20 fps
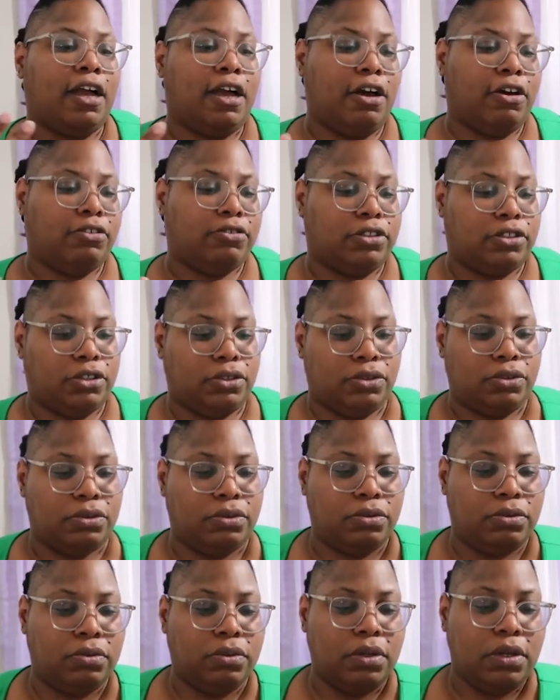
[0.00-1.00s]
go
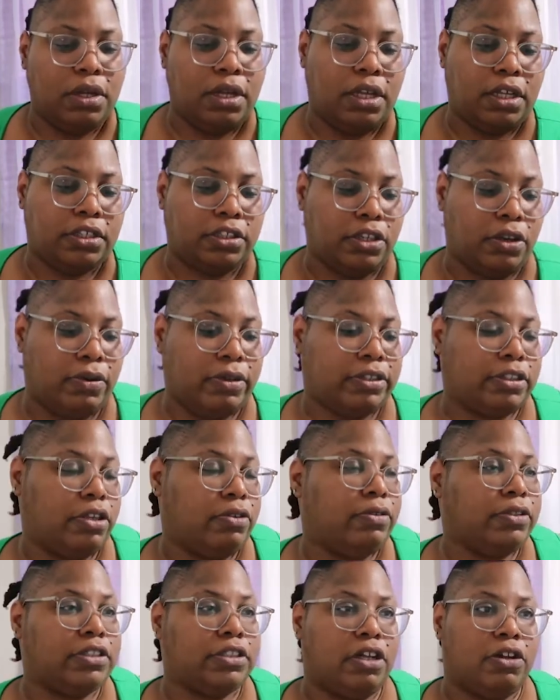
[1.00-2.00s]
to so and so
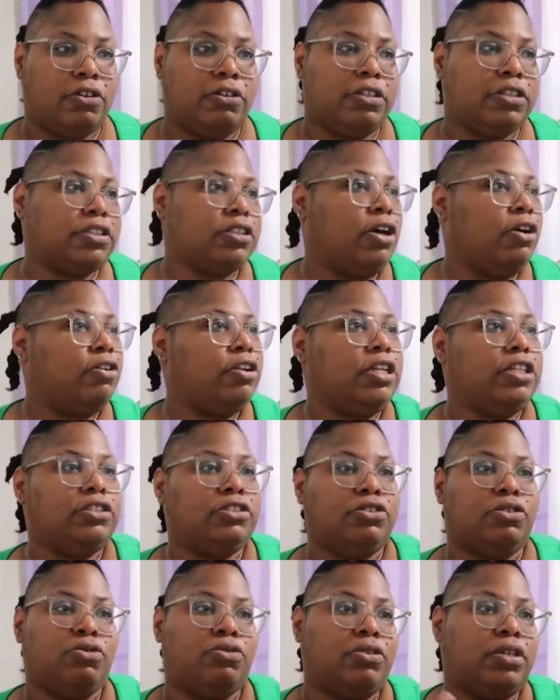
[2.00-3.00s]
and so and so,
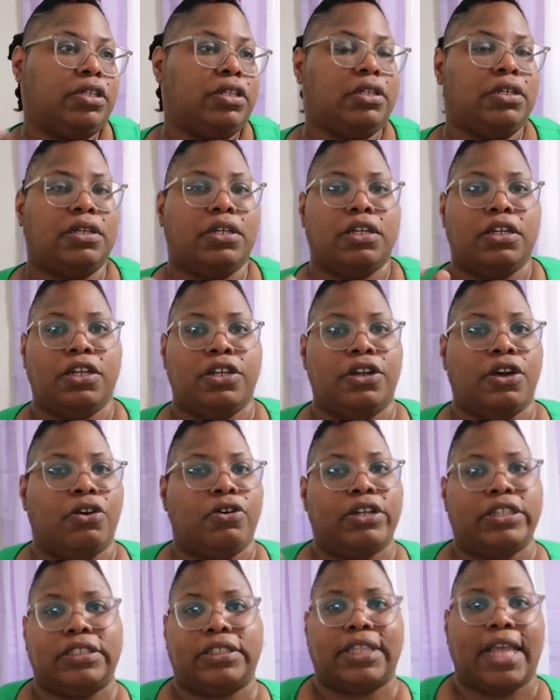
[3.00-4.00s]
he's doing, you
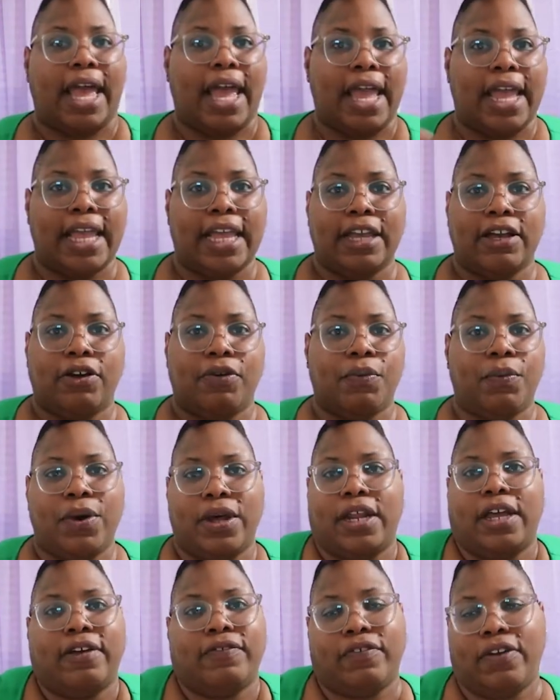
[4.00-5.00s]
know, his thing or
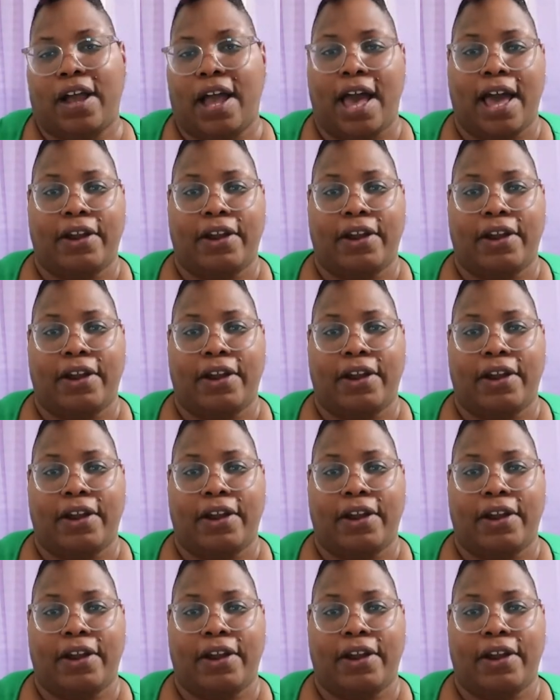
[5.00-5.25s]
whatever.